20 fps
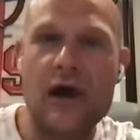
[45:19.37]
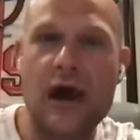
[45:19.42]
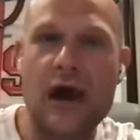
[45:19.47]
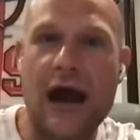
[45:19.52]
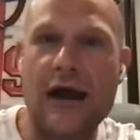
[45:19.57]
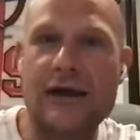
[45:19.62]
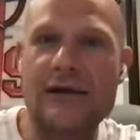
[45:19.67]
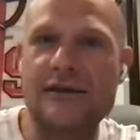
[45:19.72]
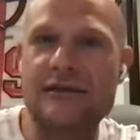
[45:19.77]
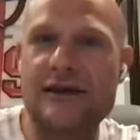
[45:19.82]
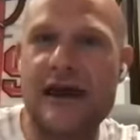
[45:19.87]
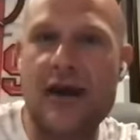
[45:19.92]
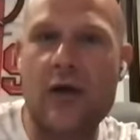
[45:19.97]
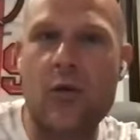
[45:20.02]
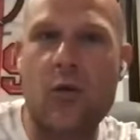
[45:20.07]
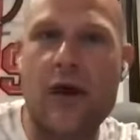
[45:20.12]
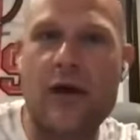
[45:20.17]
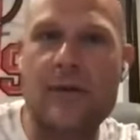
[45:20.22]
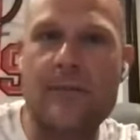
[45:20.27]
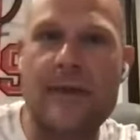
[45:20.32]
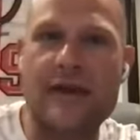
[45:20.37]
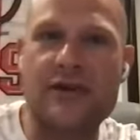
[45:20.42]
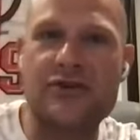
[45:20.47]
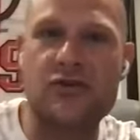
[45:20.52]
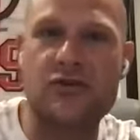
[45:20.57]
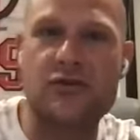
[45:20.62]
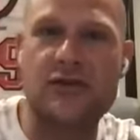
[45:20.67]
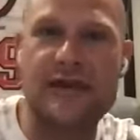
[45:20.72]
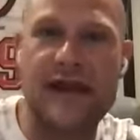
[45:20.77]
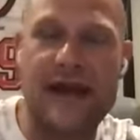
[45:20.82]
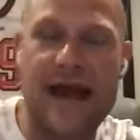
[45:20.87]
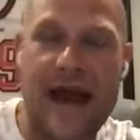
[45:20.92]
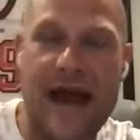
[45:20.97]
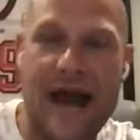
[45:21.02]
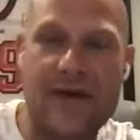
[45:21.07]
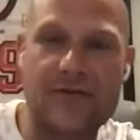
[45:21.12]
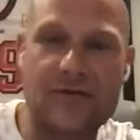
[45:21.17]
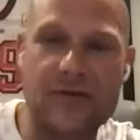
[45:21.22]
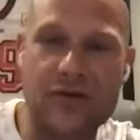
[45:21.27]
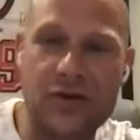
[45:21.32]
I just kind of want to make sure that they
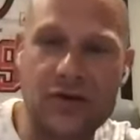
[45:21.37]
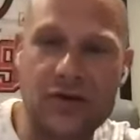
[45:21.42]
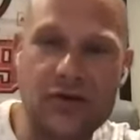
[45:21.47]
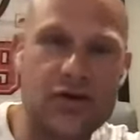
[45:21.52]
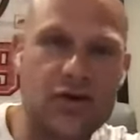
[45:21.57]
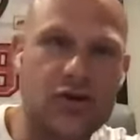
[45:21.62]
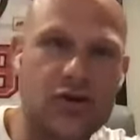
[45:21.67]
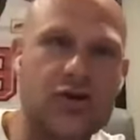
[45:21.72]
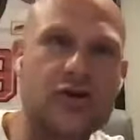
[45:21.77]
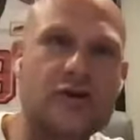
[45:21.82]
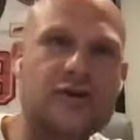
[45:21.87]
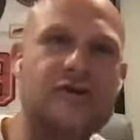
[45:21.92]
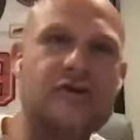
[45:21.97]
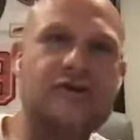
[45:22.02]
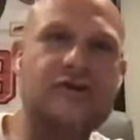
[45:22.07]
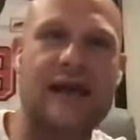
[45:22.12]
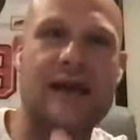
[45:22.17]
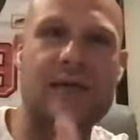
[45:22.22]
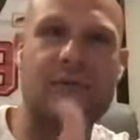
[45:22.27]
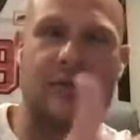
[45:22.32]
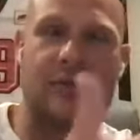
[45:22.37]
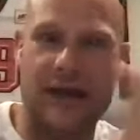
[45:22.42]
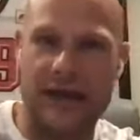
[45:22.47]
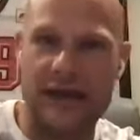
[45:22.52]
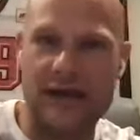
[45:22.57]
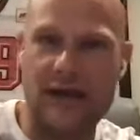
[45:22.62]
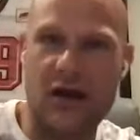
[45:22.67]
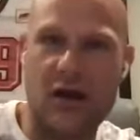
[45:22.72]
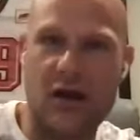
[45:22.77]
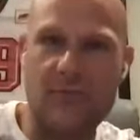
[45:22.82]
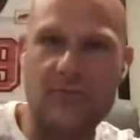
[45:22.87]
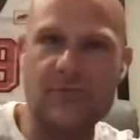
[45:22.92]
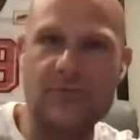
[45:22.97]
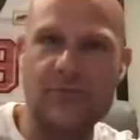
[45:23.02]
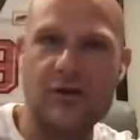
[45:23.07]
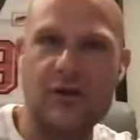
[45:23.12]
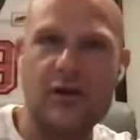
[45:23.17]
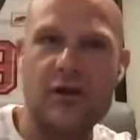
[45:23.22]
have good, stable income.